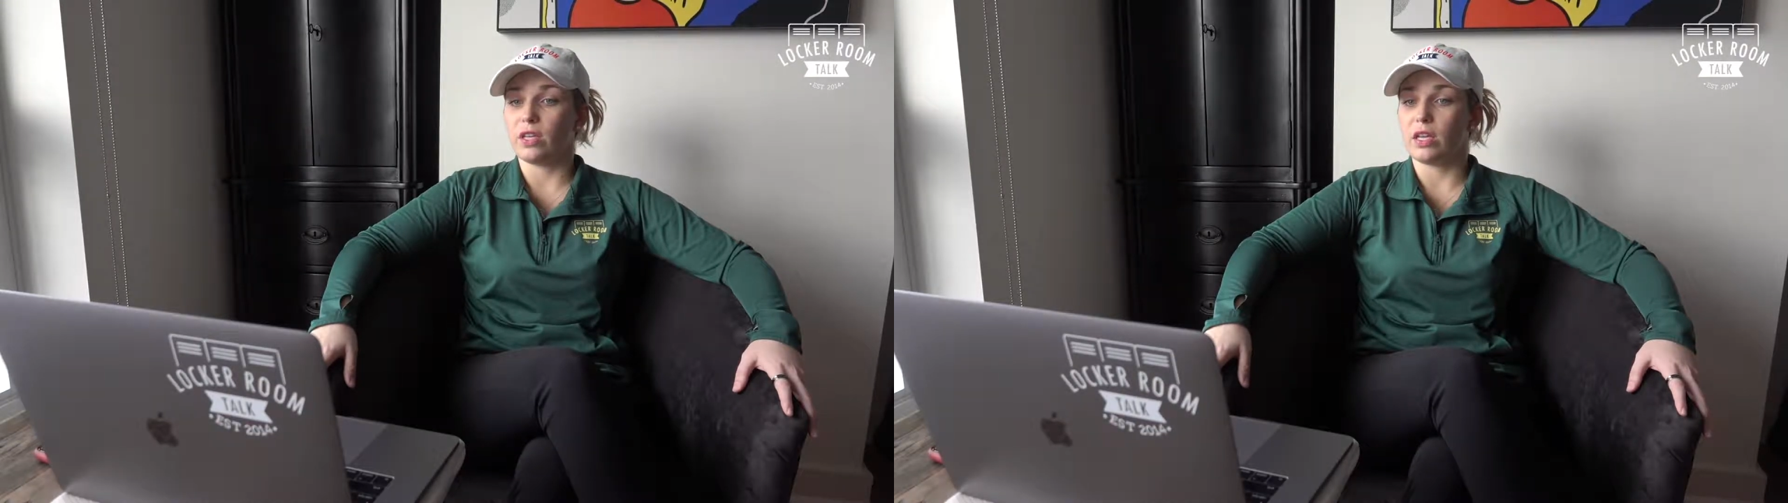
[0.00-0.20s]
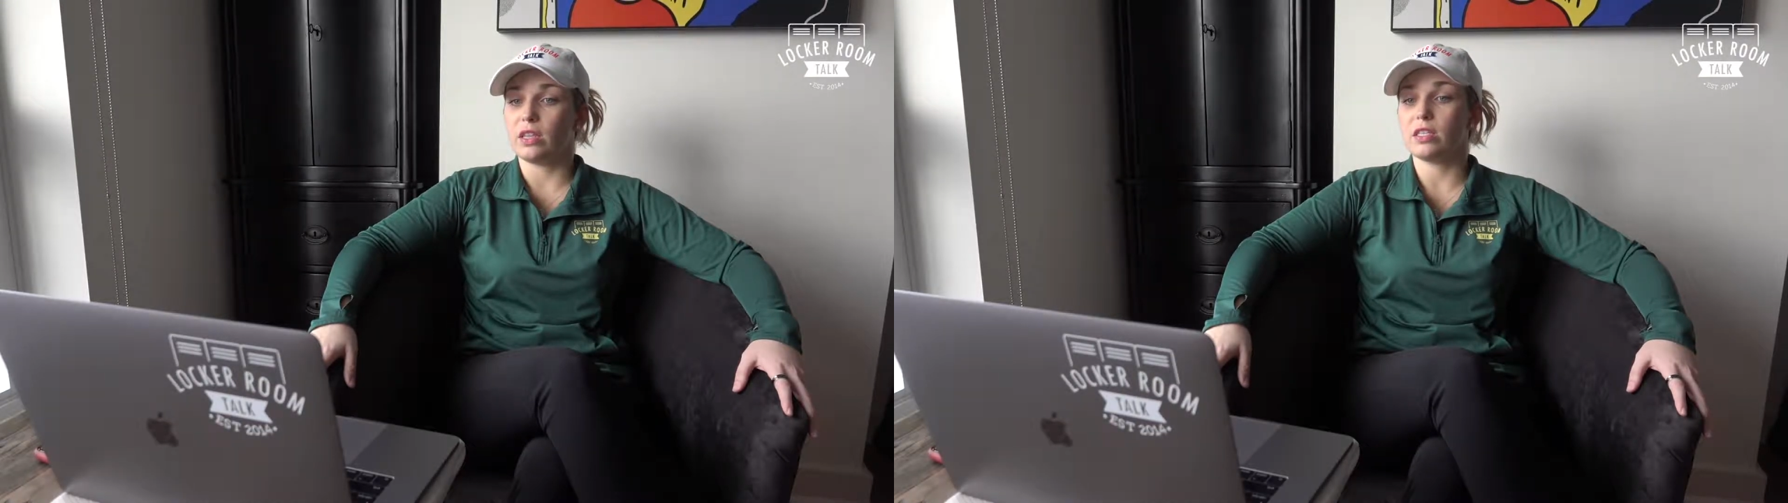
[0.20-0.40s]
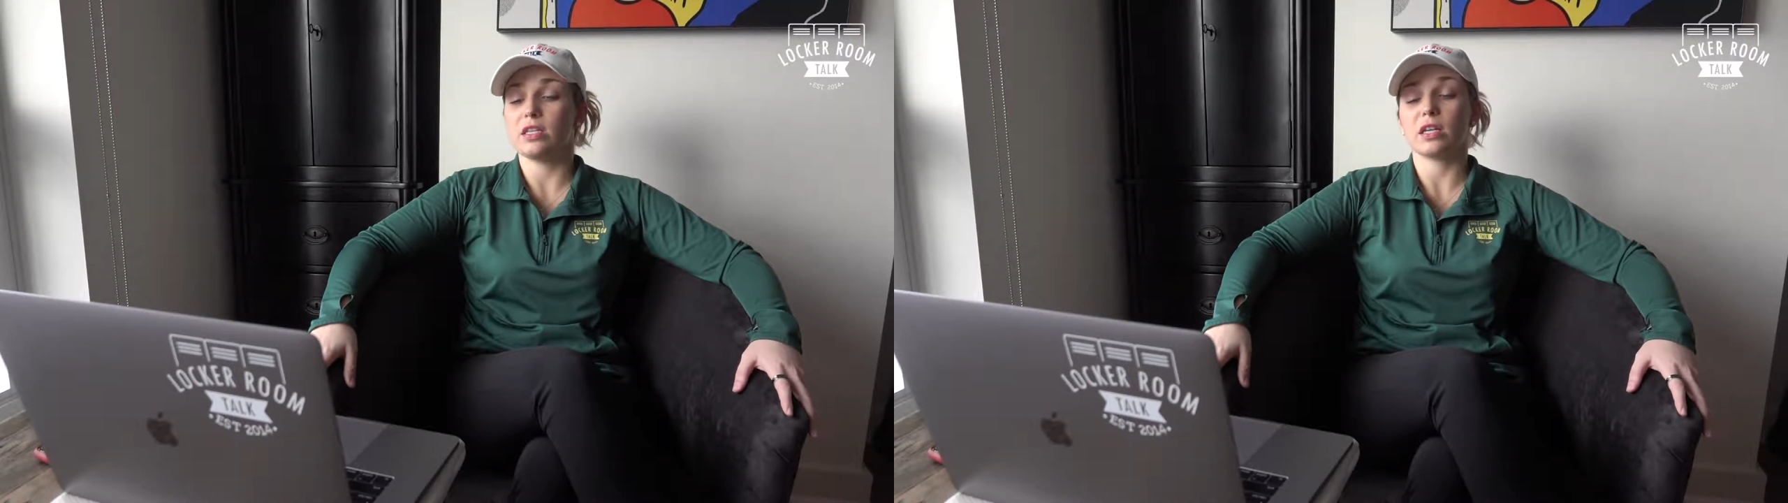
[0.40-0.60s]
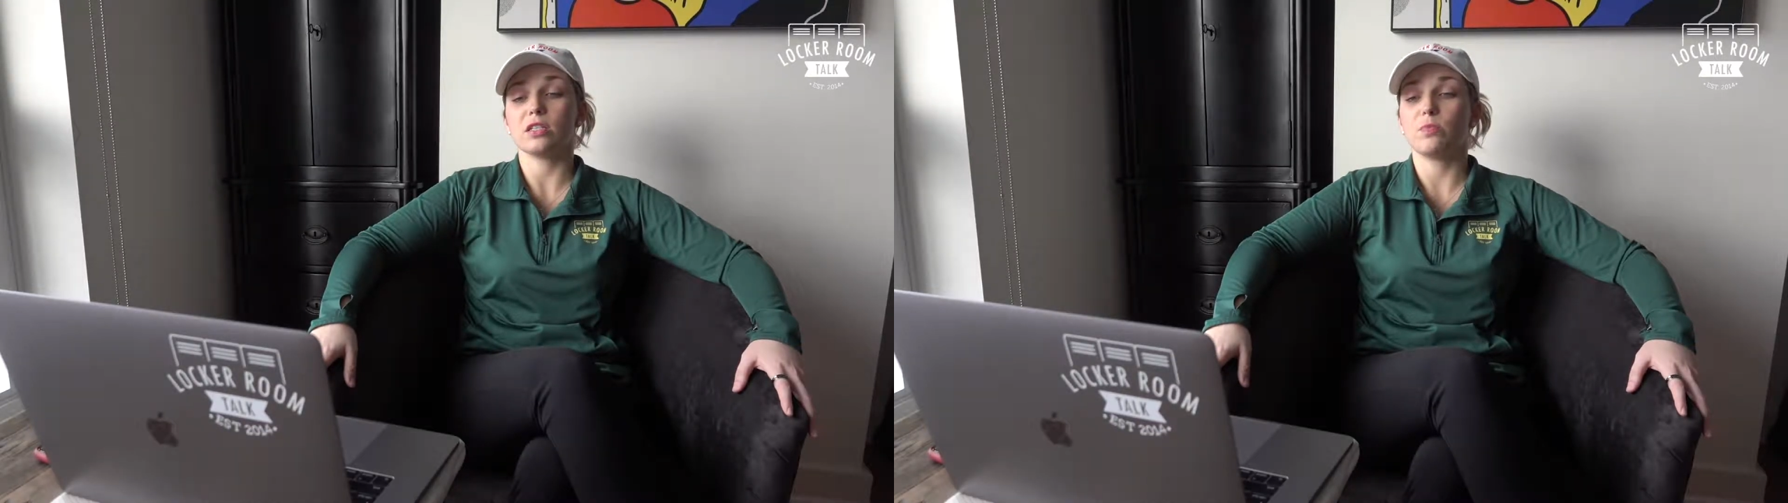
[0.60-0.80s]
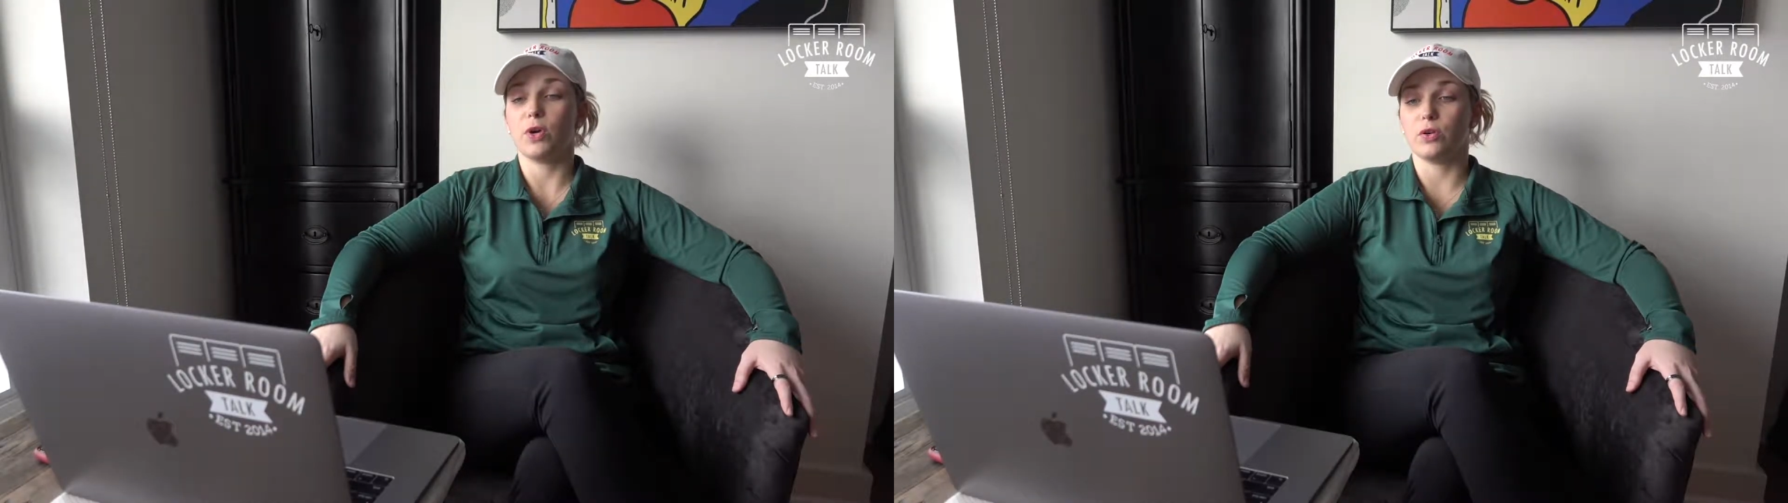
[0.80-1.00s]
can this
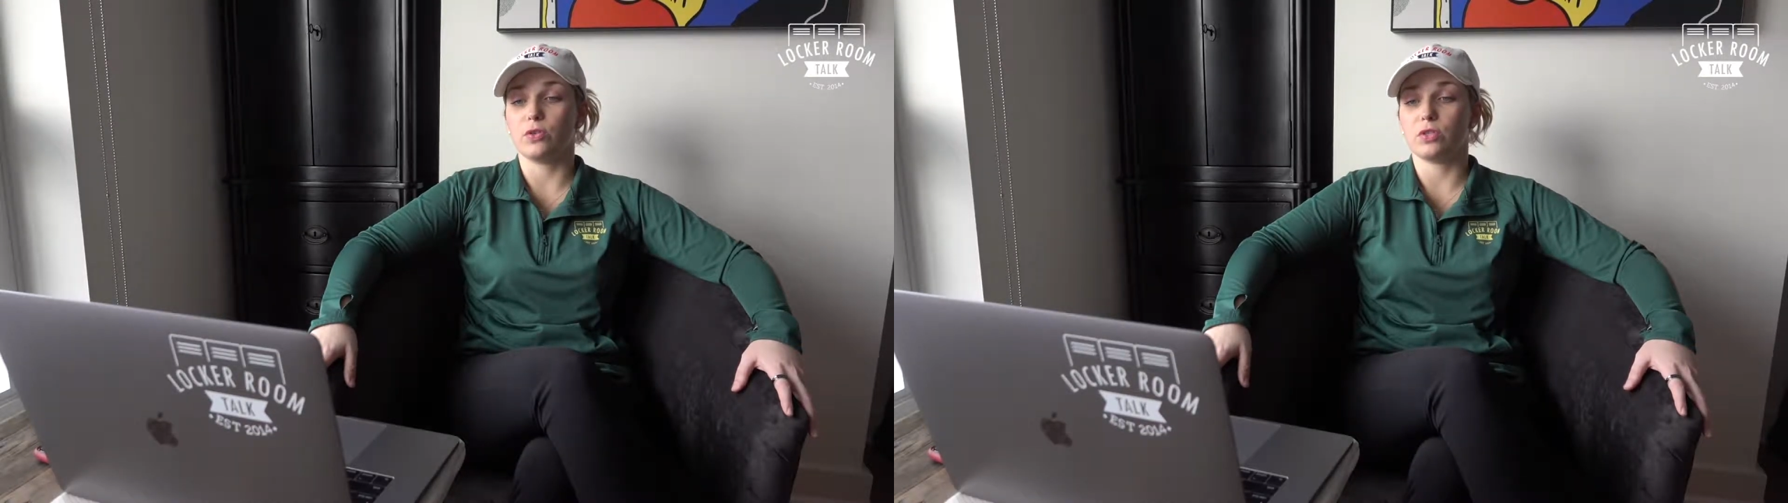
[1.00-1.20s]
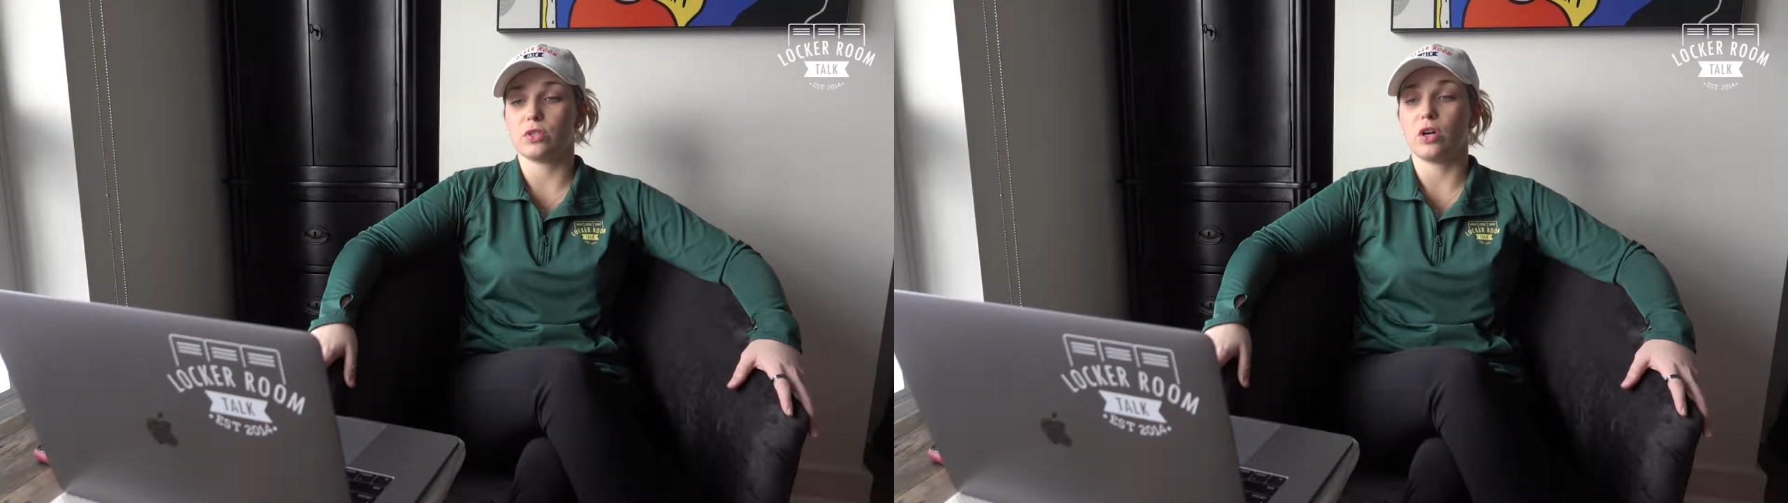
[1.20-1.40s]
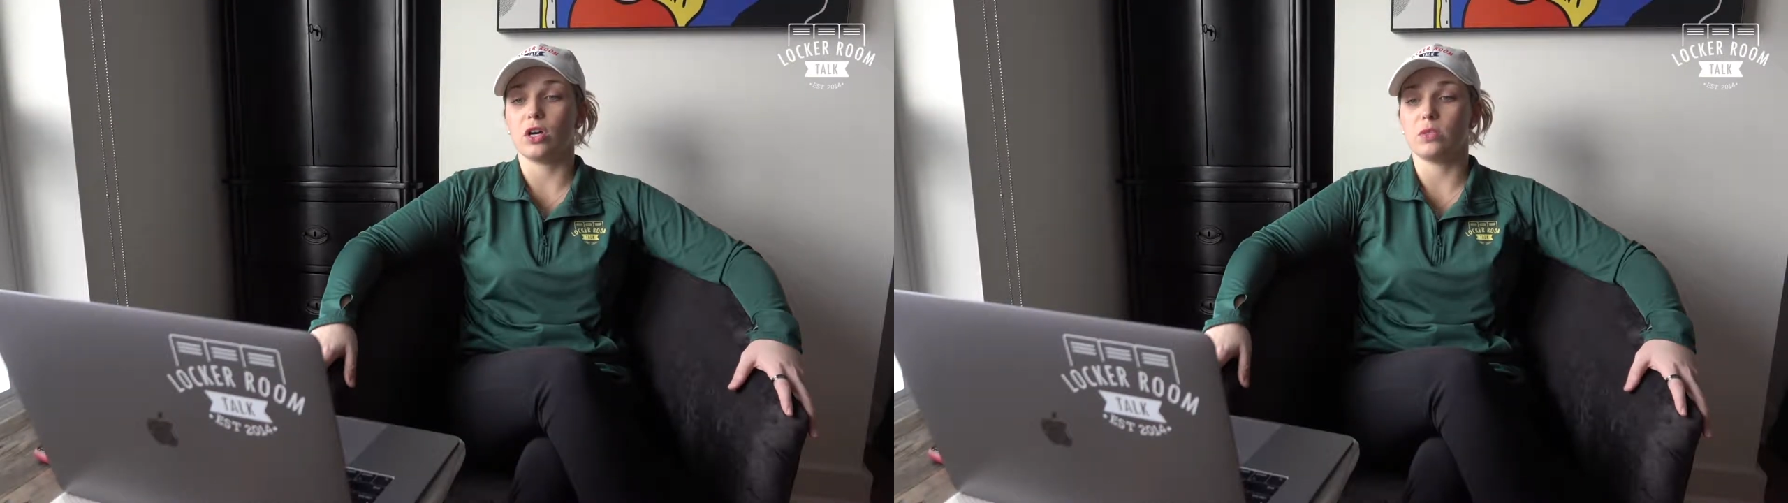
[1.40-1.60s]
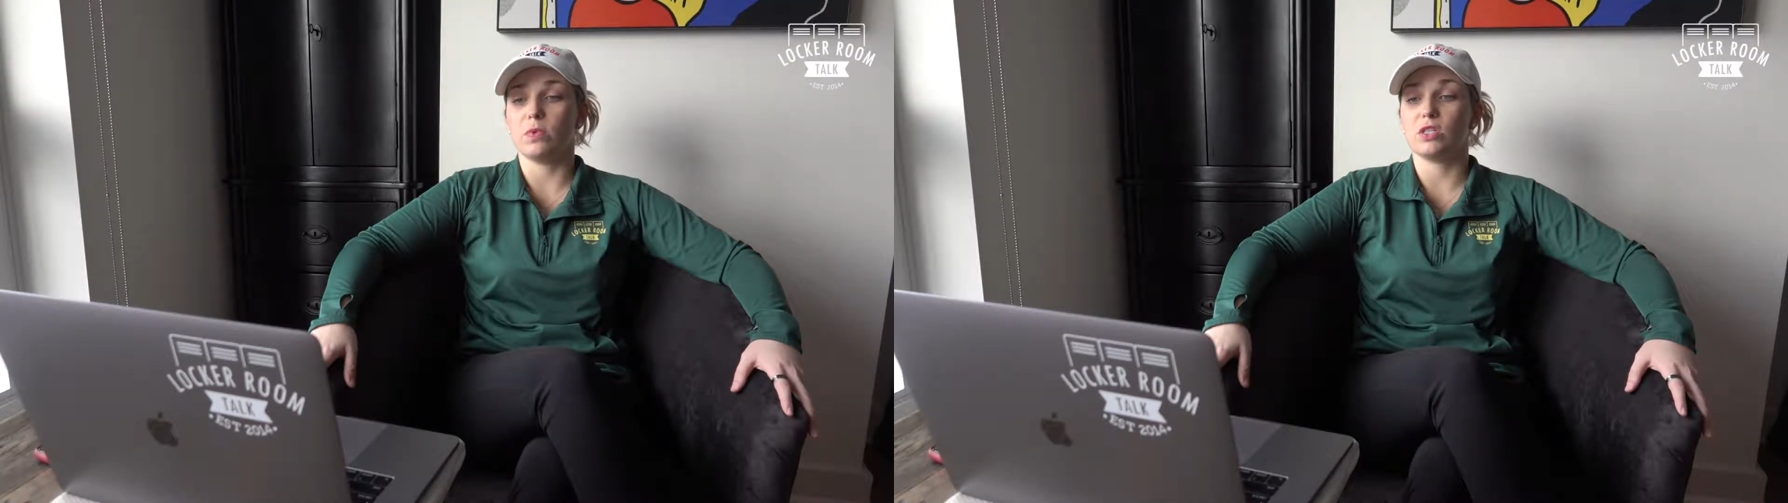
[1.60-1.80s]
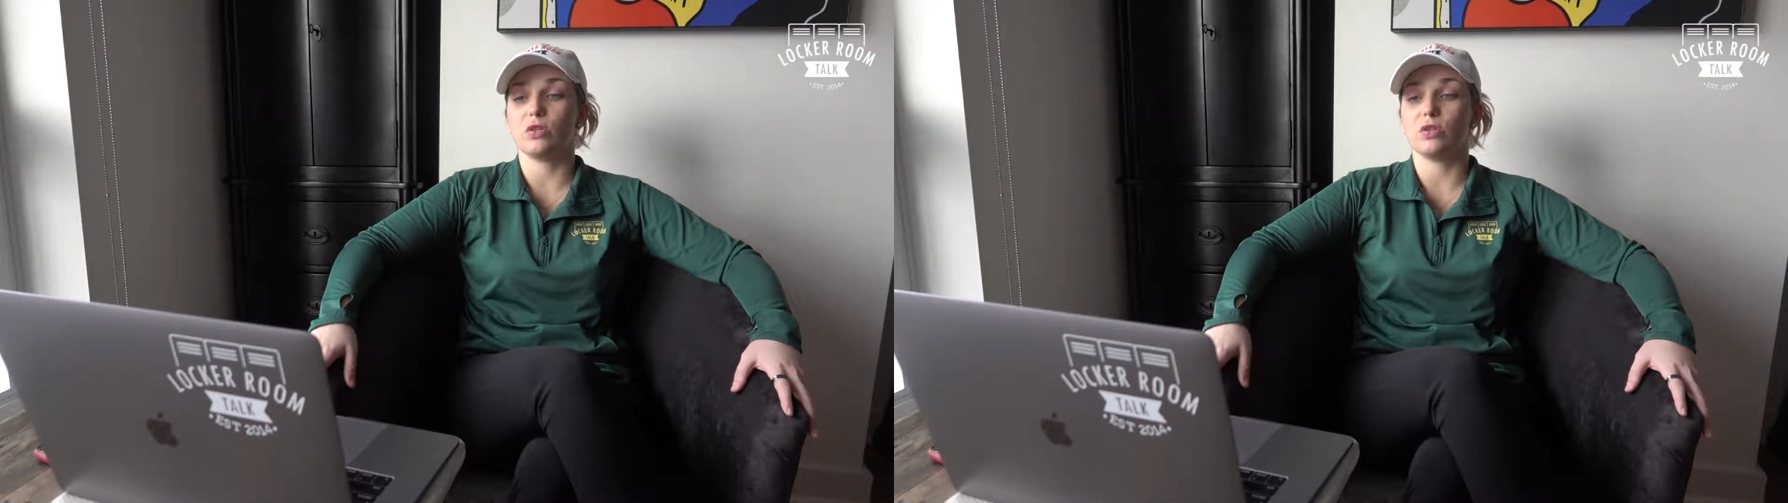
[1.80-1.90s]
next post cause me